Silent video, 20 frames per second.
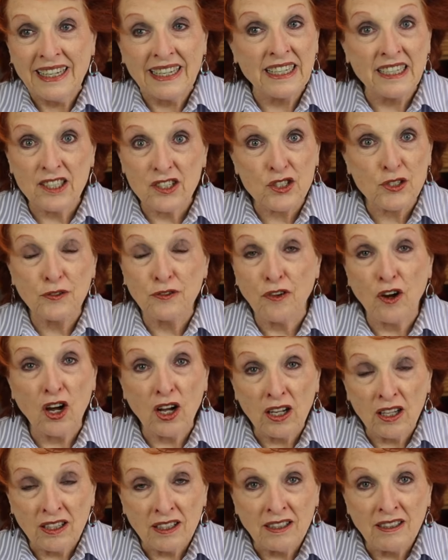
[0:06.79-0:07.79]
It is
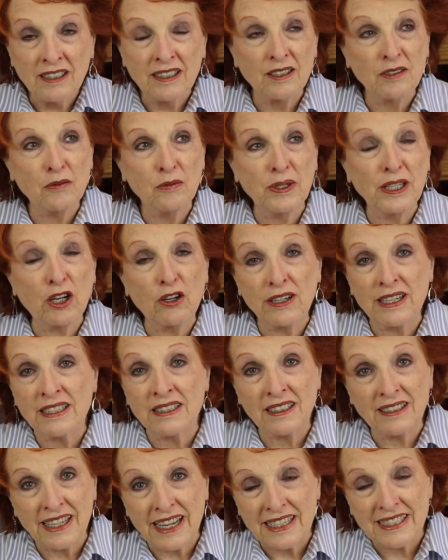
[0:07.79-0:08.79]
fall, we are in
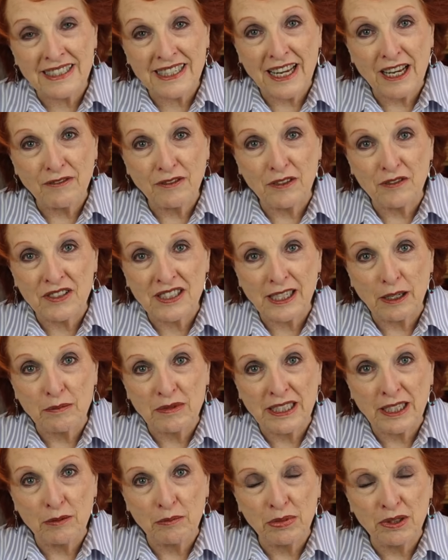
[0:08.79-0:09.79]
the last half of
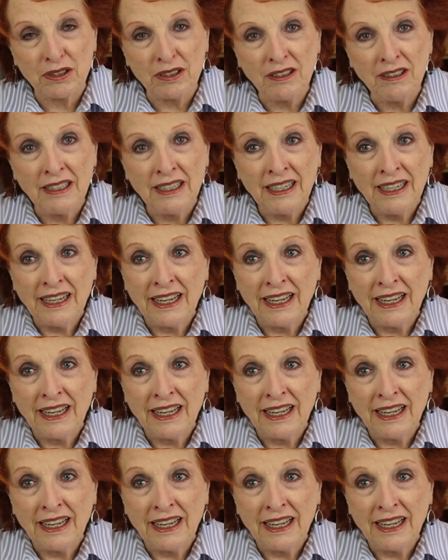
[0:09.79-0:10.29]
September,